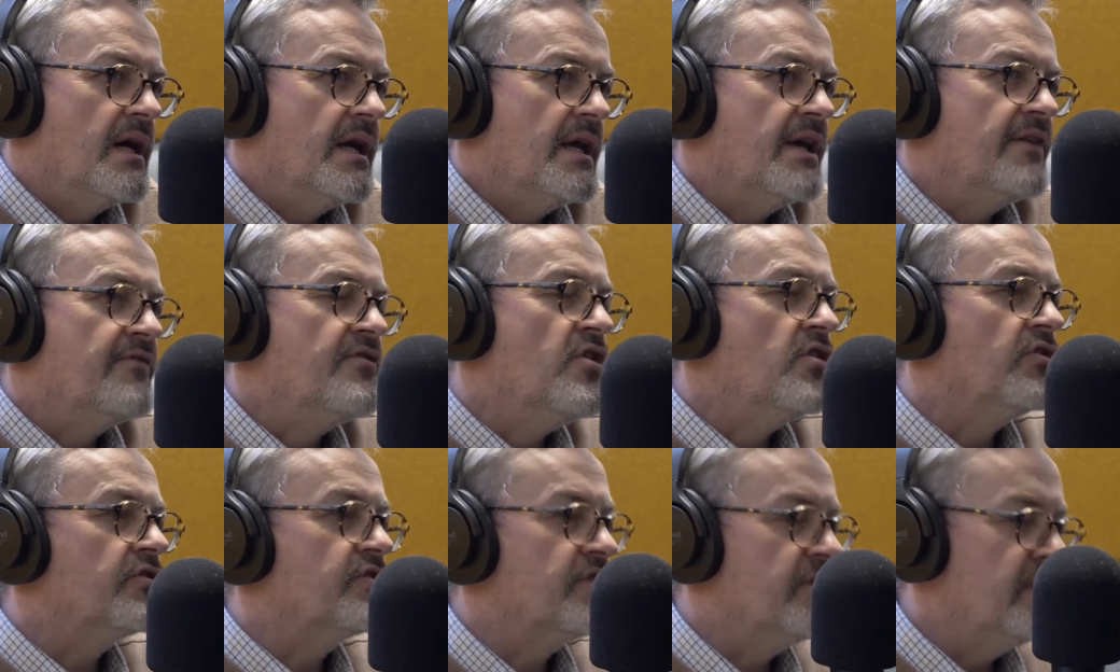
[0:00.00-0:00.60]
if
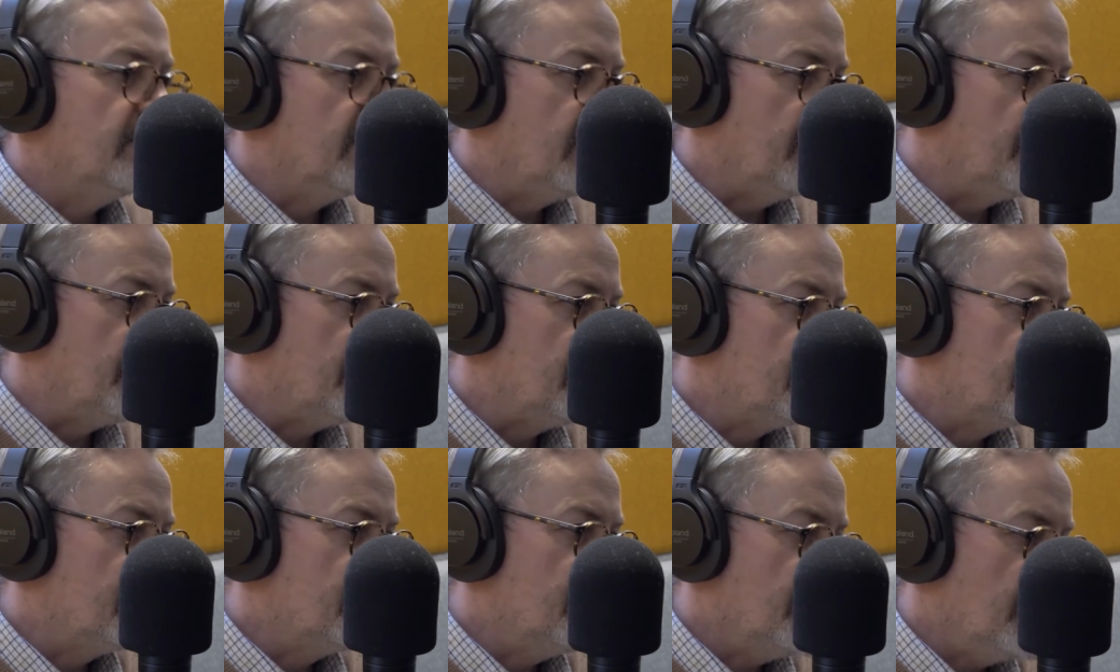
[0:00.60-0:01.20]
not turned up
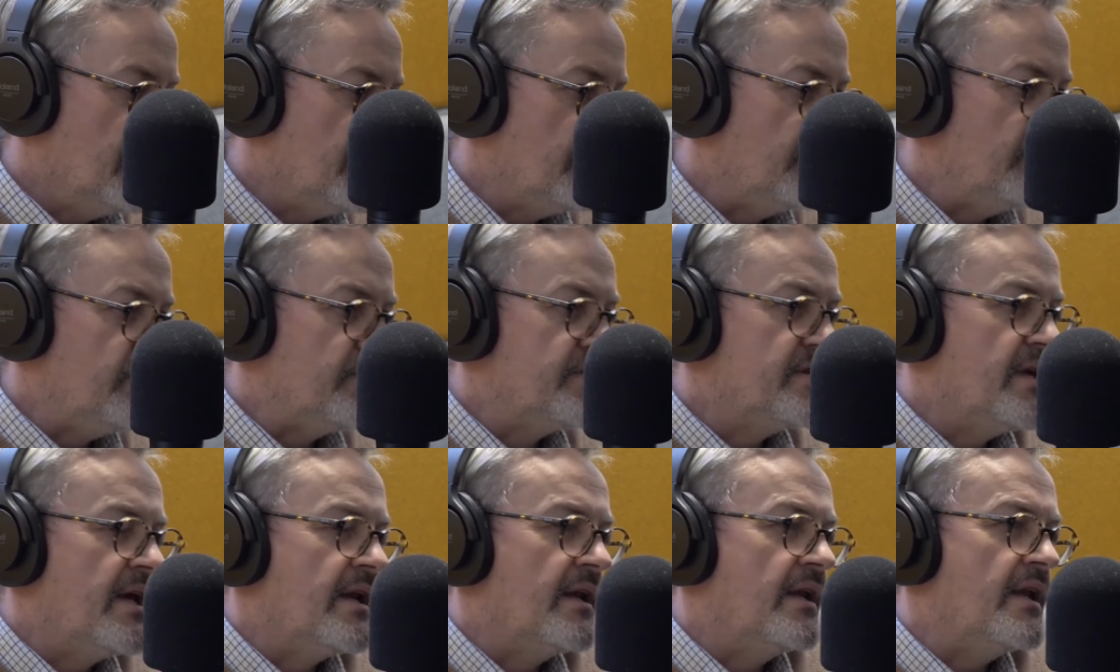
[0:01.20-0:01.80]
its toes,
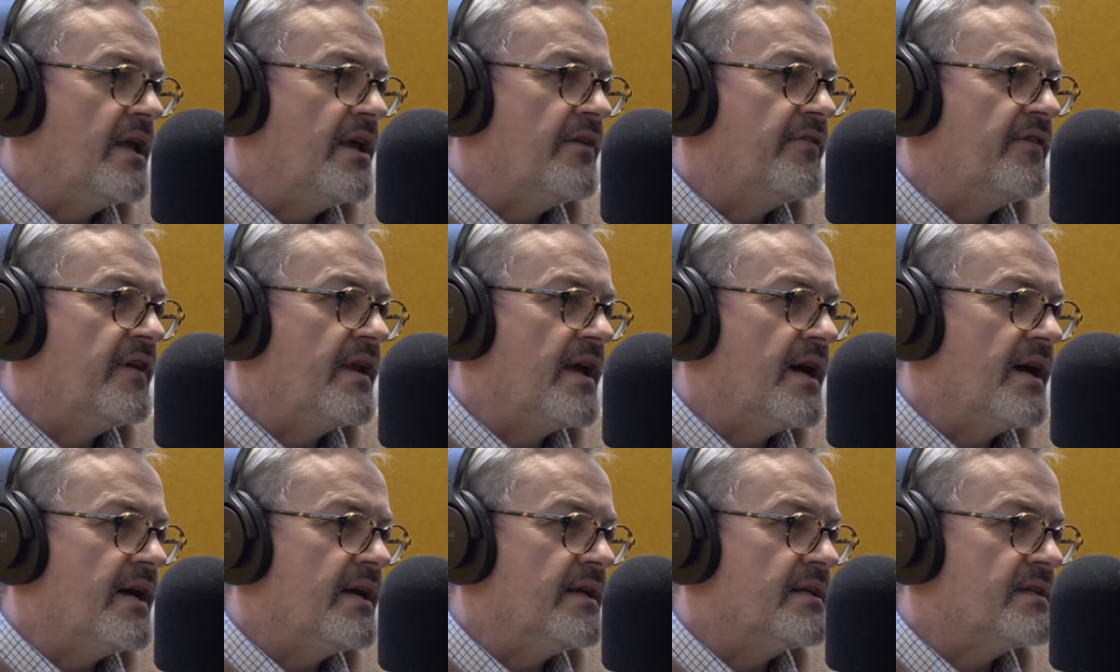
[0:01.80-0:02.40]
then if it
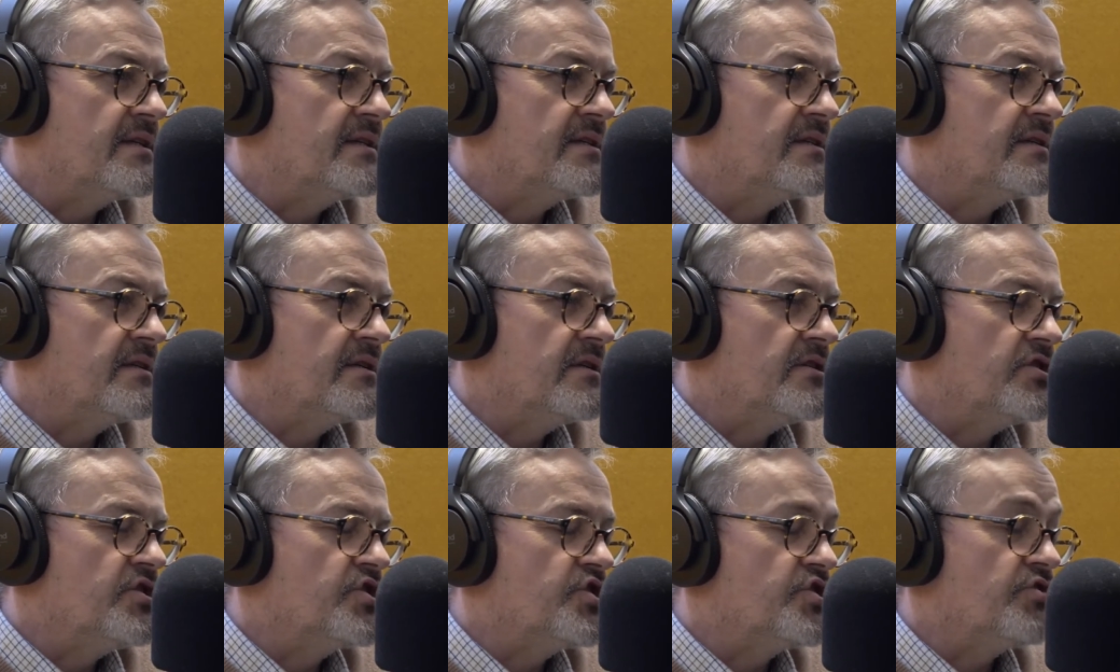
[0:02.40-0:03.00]
has
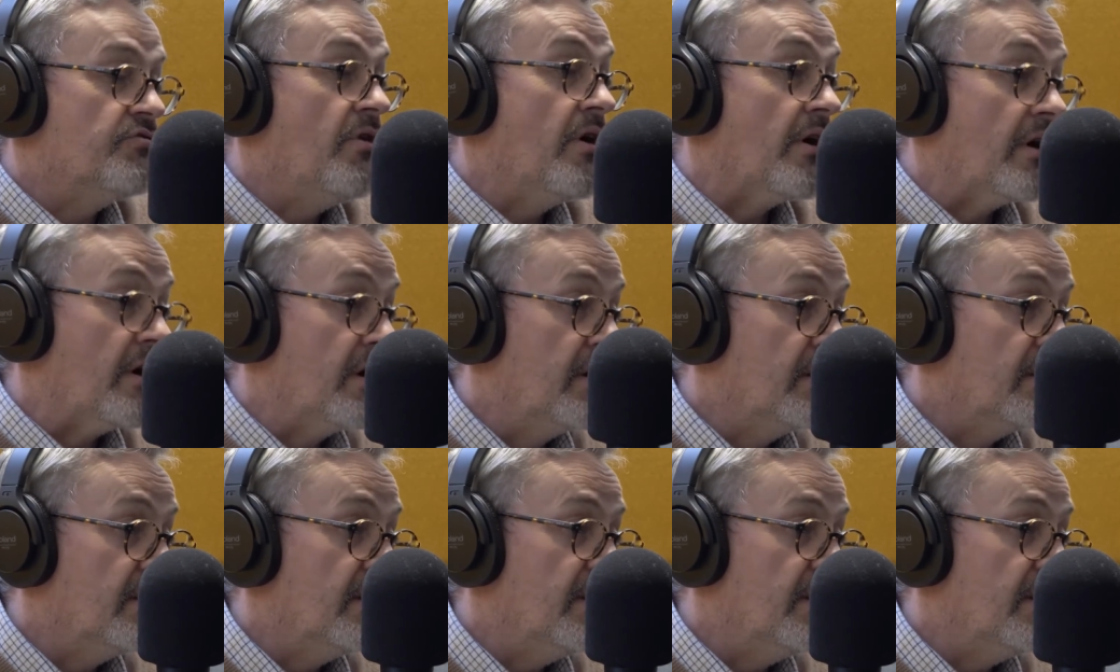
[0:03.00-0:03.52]
shrunk,